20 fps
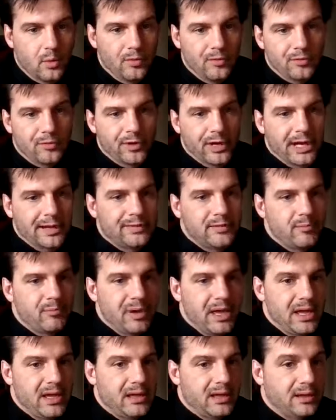over at the
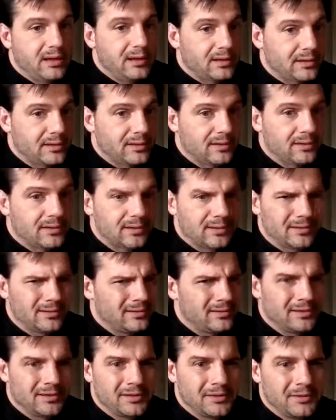bank,
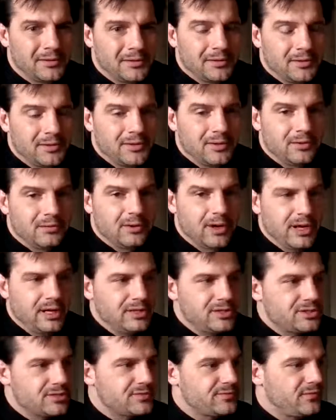right?
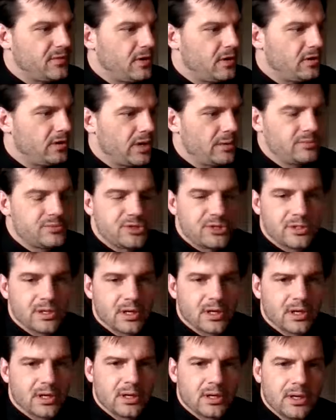He just followed up.
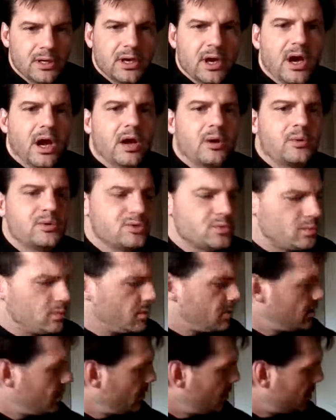I was
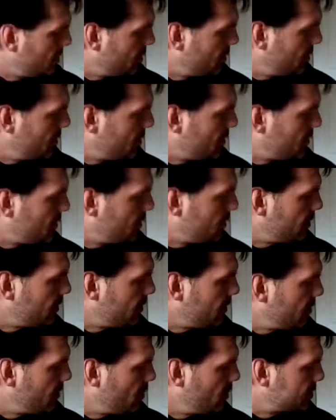
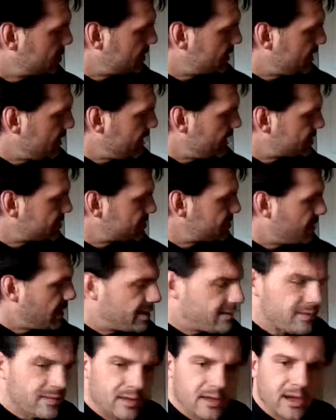it last
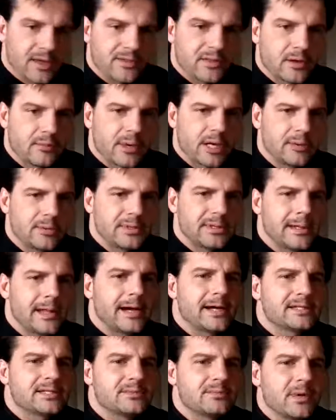month? Yeah, I think it might have been
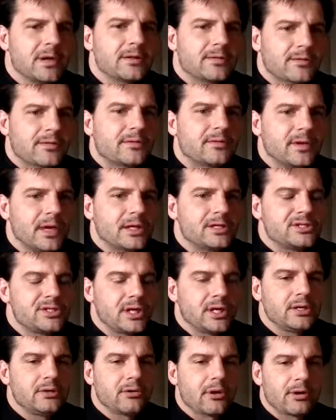last month. Yeah,
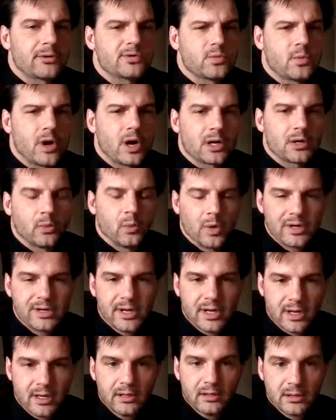January. I was one
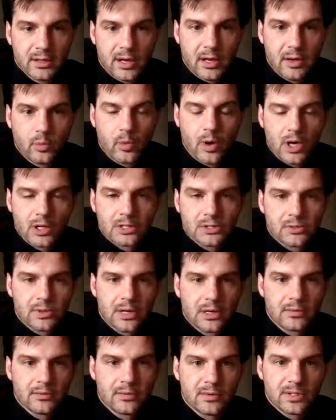day. I walked
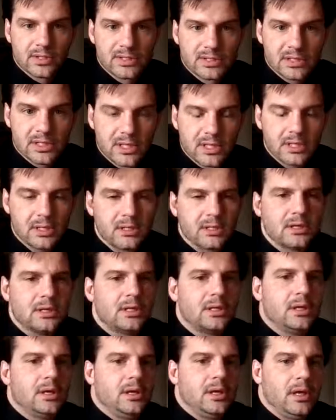around the city
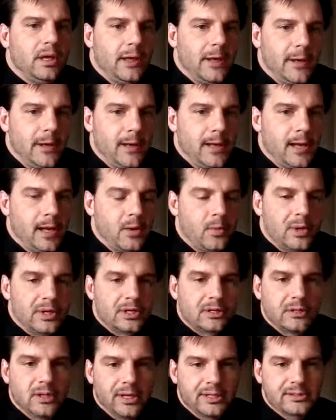and I went
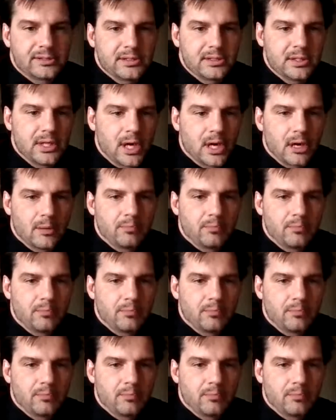and collected